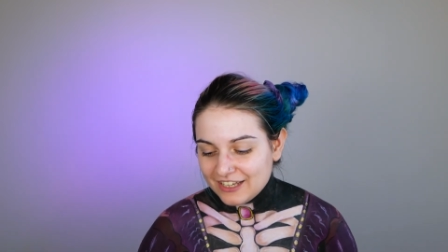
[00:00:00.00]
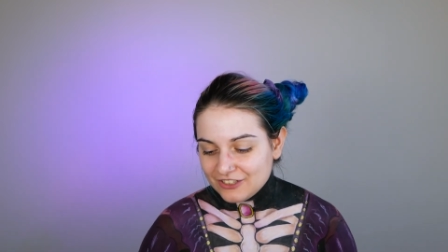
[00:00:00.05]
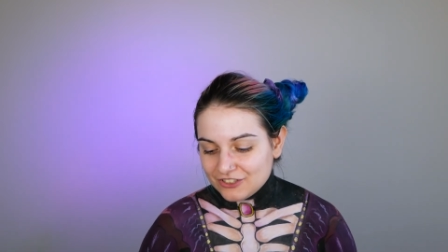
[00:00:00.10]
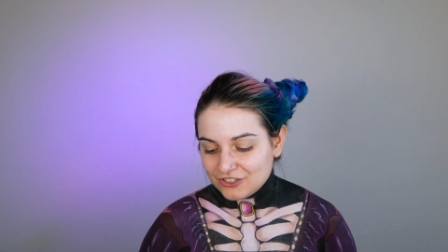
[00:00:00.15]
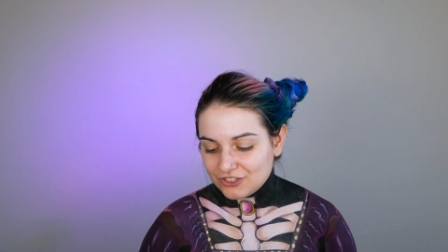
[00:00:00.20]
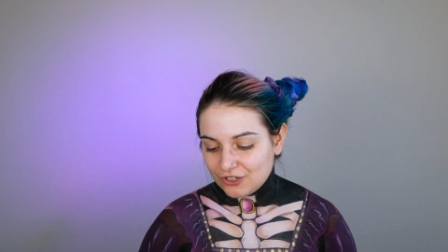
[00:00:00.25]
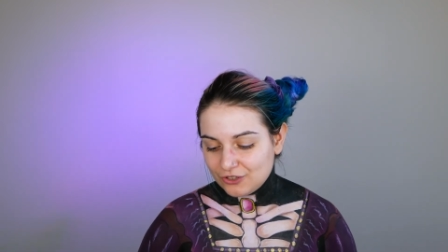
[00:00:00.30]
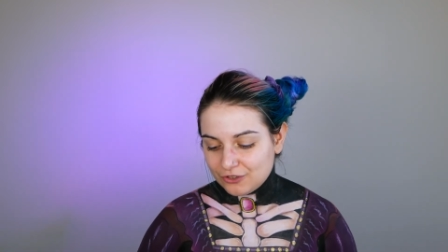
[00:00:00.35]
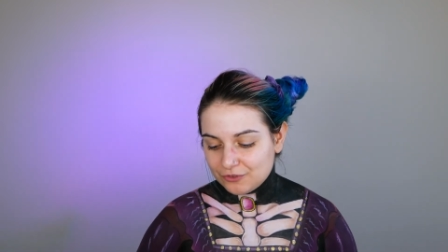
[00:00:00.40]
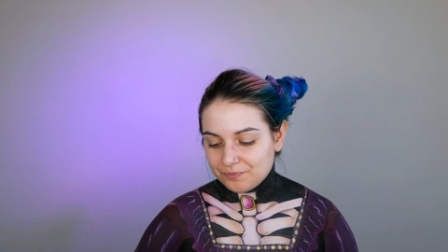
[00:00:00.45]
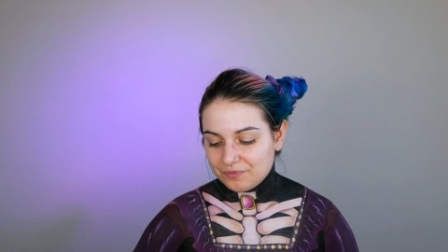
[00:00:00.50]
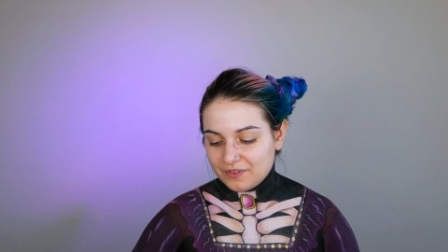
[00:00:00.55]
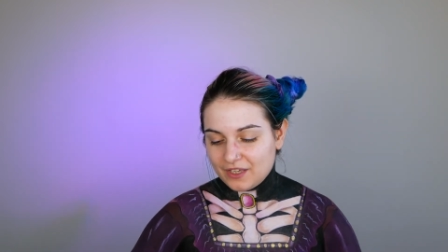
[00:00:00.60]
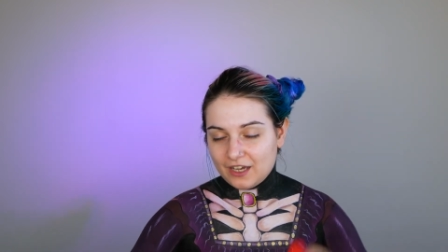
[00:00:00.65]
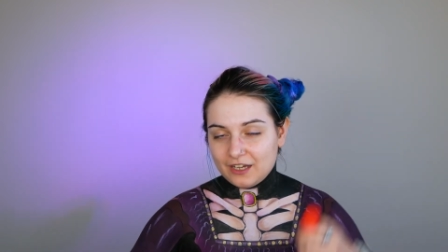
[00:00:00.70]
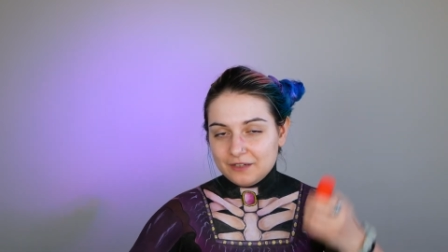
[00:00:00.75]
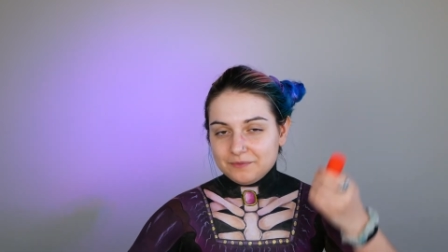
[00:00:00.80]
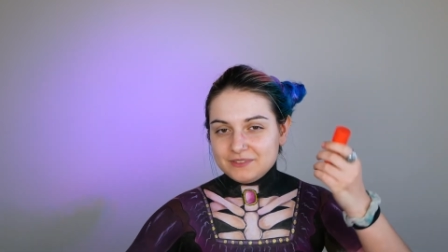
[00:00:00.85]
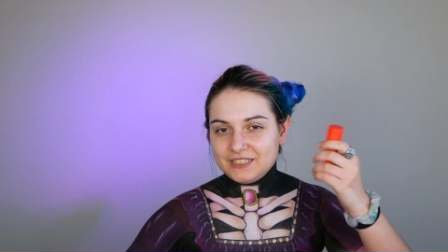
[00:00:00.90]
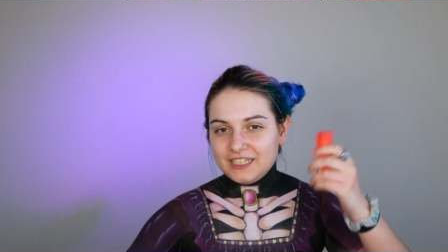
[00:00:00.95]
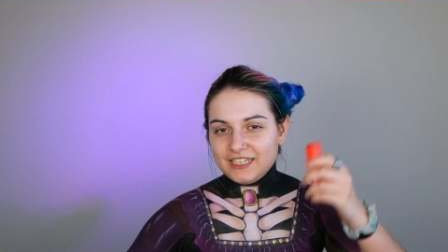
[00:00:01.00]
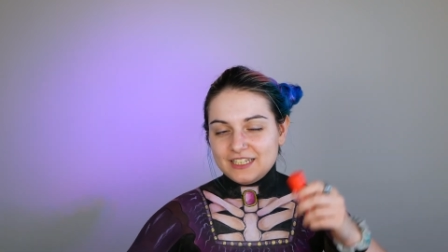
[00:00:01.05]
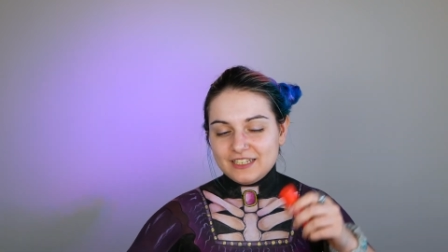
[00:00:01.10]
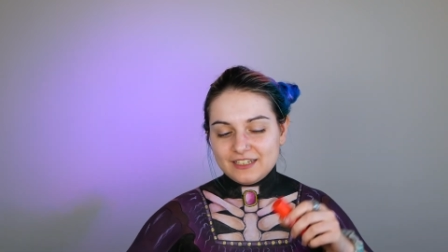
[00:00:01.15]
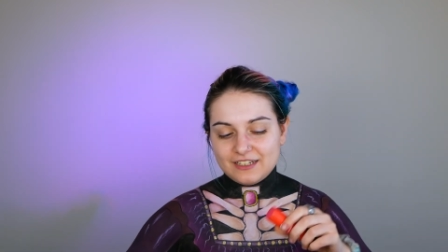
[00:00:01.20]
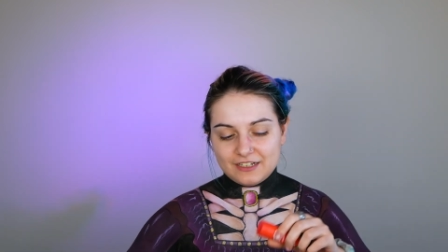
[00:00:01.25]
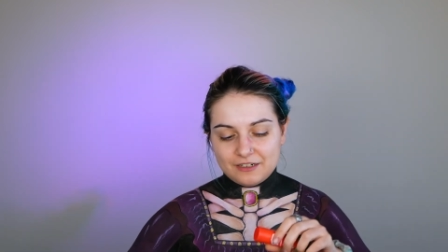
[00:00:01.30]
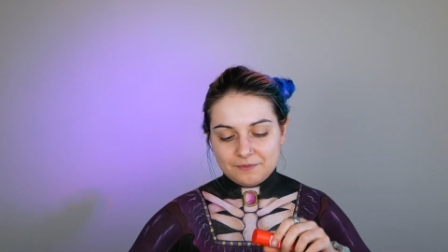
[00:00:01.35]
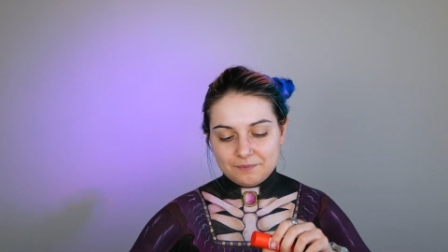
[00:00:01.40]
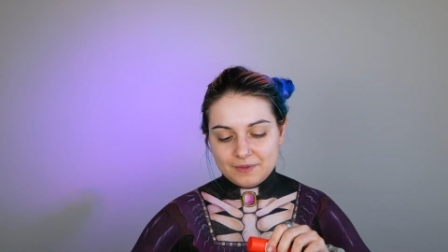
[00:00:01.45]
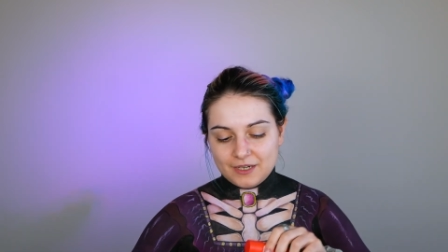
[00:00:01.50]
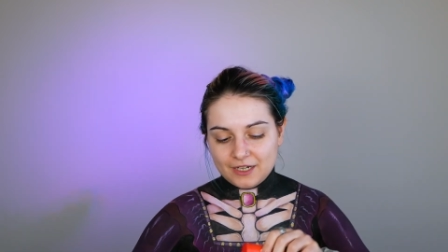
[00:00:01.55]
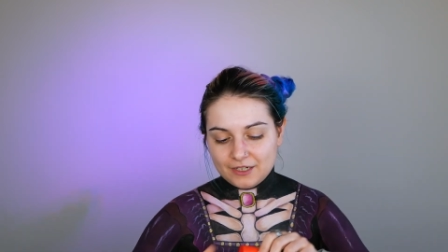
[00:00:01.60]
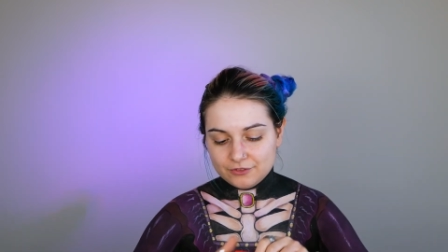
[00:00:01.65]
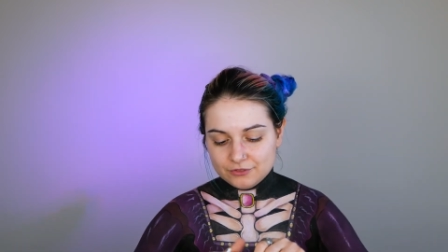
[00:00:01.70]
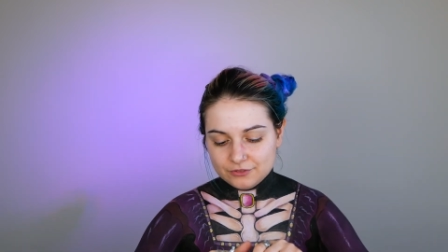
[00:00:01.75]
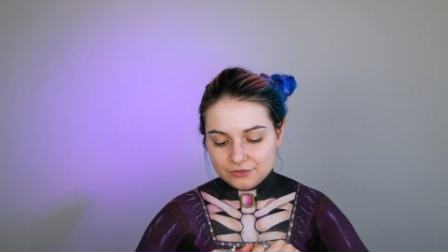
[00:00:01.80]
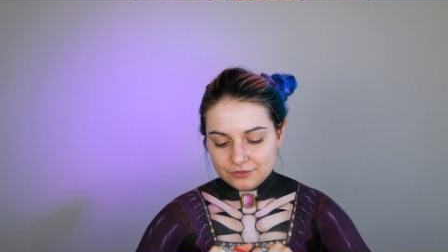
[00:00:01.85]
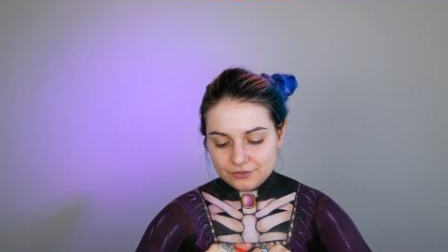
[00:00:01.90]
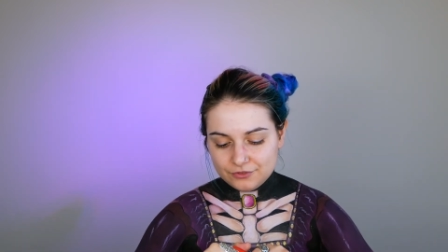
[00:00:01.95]
So I'm taking an
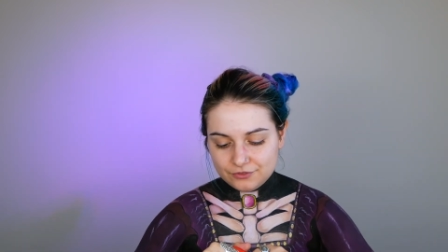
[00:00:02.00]
amount